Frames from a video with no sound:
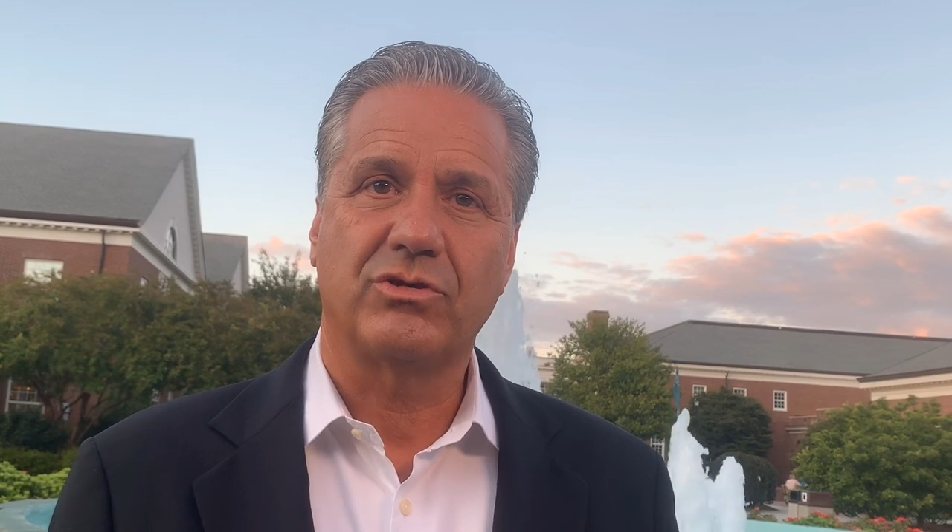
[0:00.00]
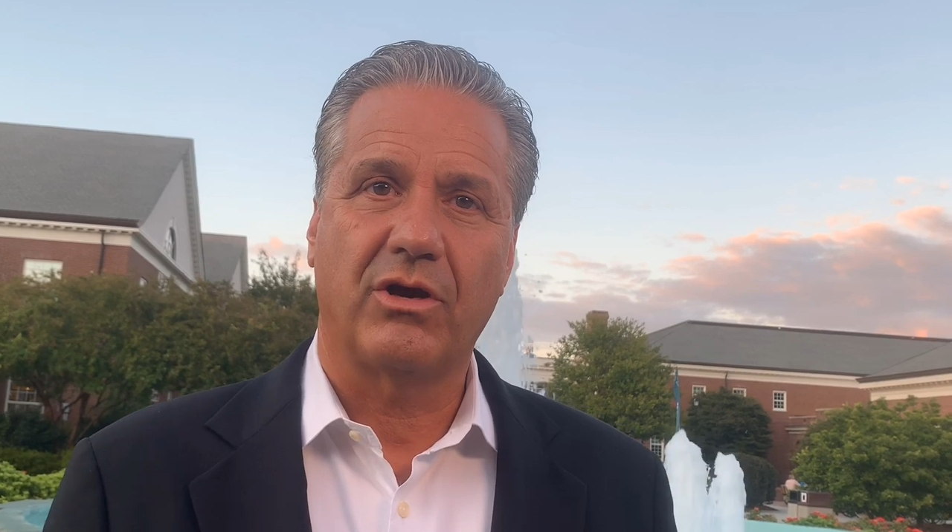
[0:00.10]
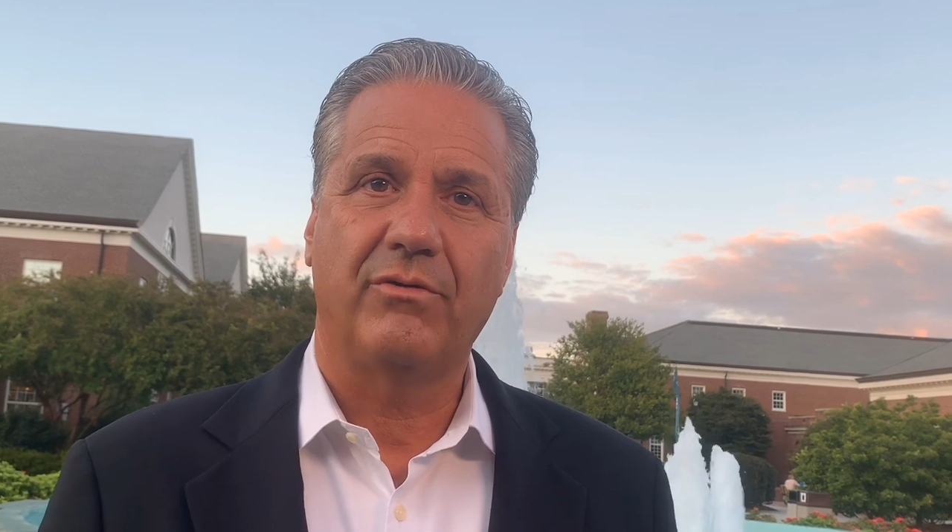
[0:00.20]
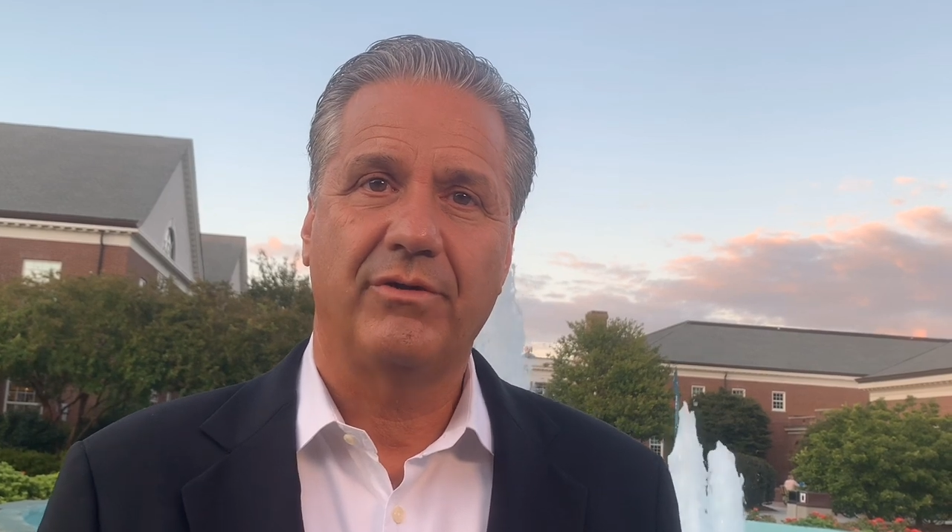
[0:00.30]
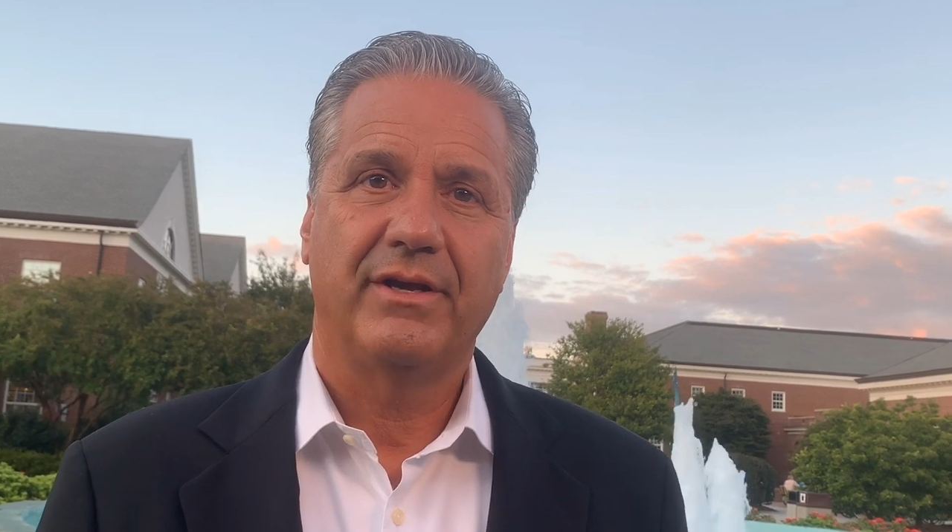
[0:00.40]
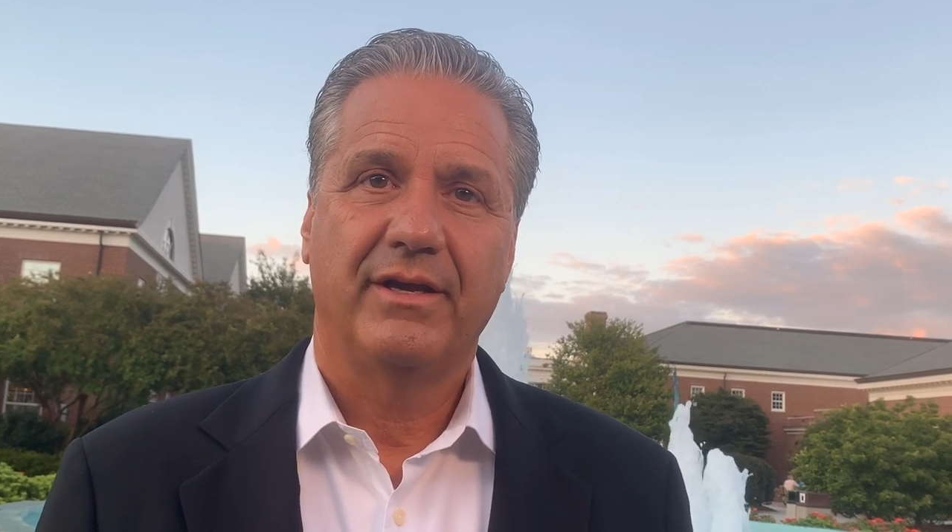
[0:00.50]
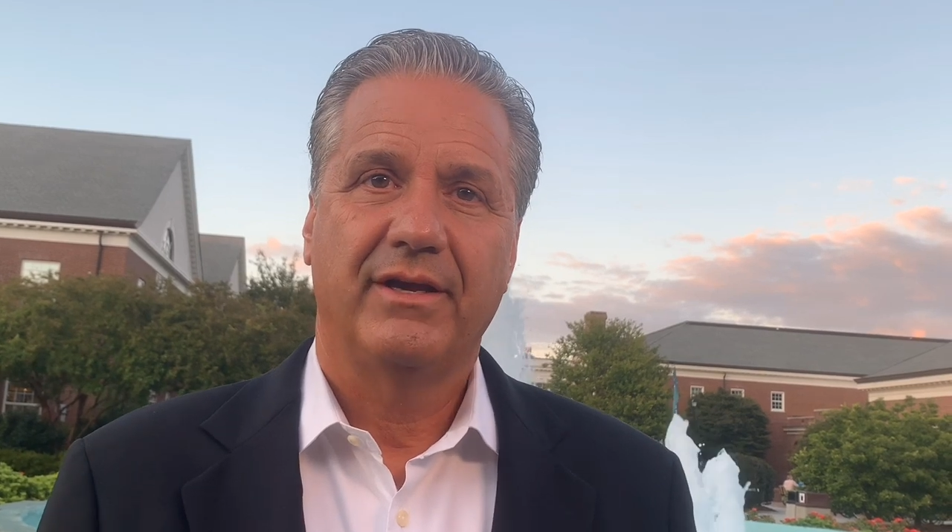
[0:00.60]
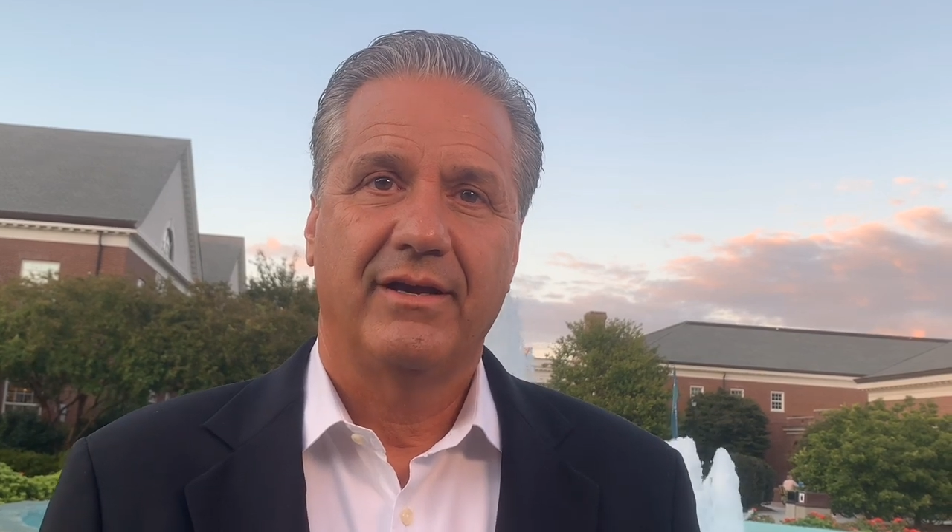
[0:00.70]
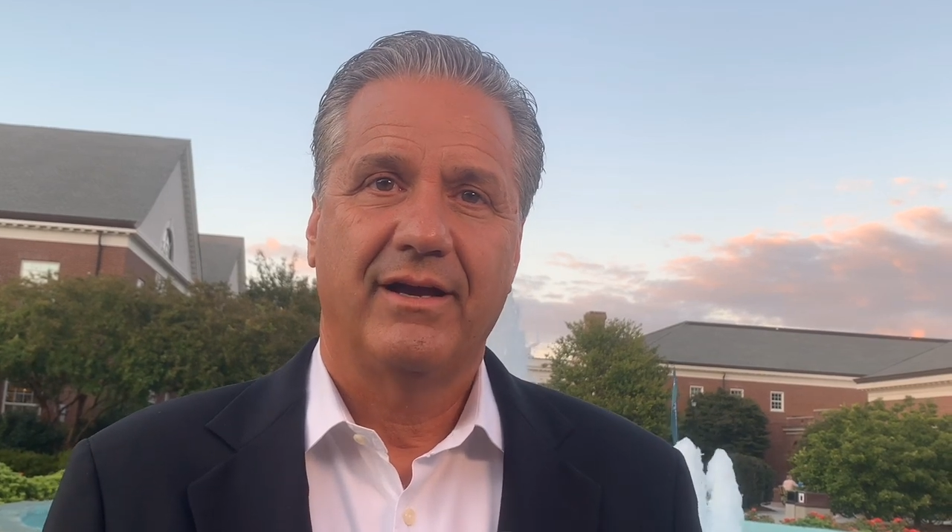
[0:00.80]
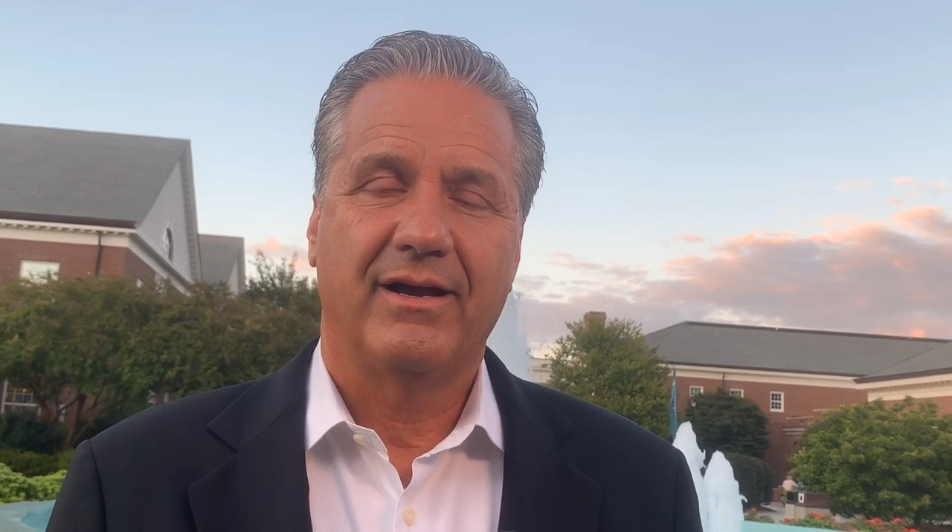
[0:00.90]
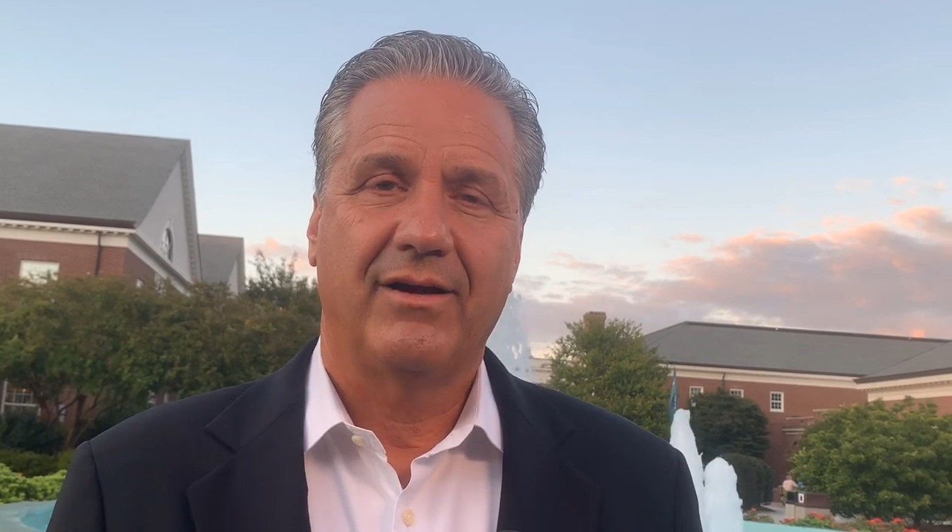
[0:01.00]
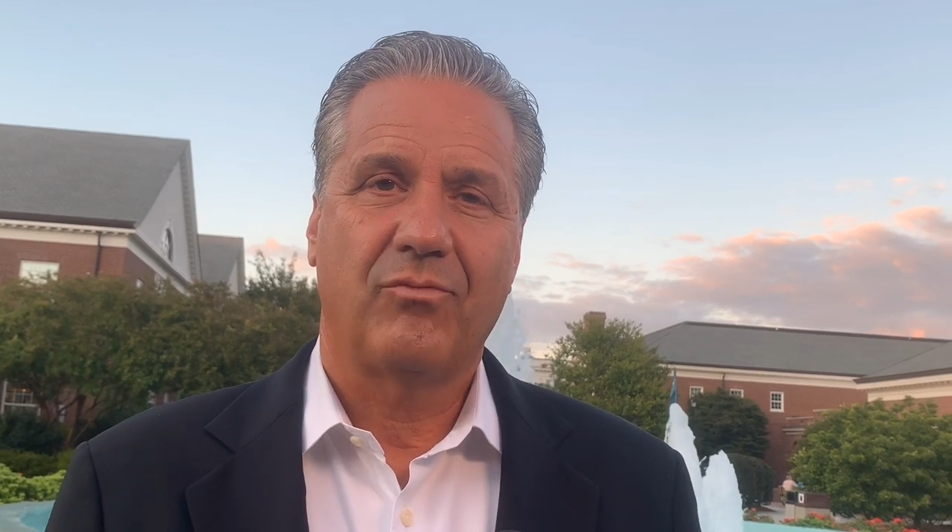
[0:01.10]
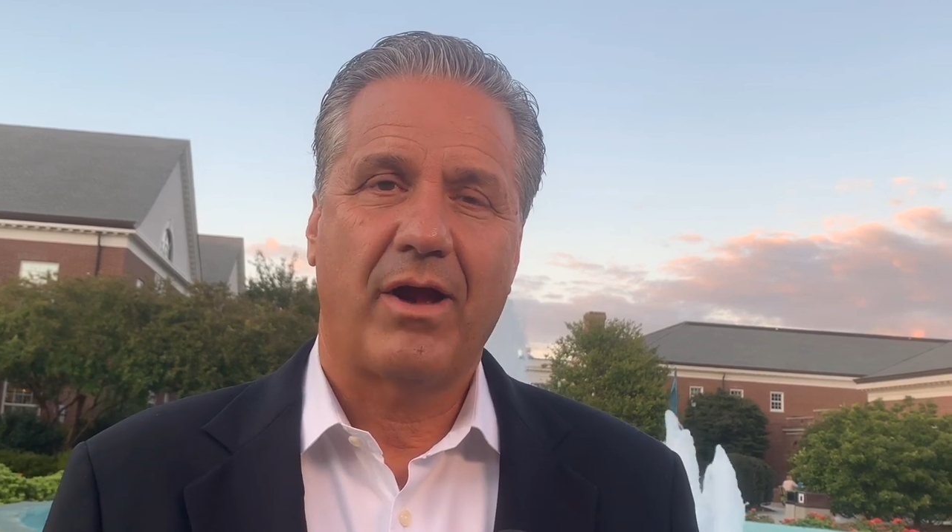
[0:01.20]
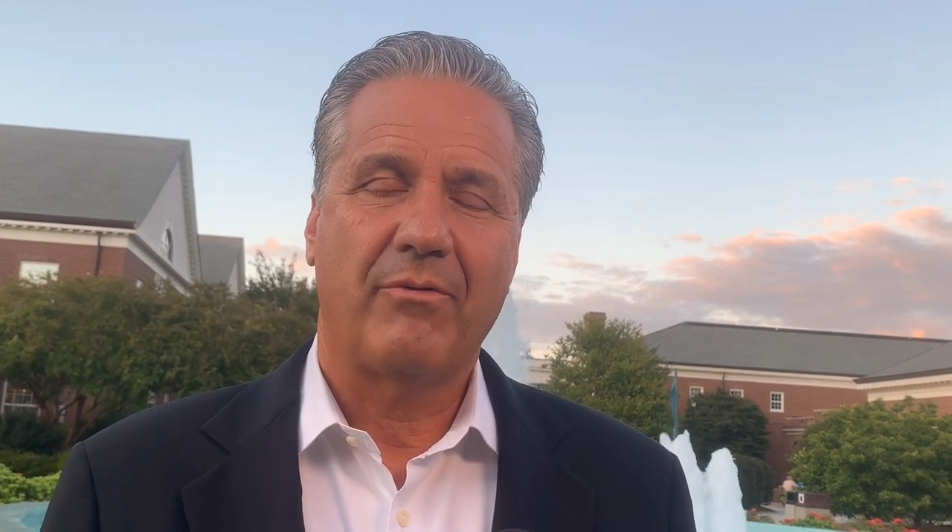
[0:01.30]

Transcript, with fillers: So uh,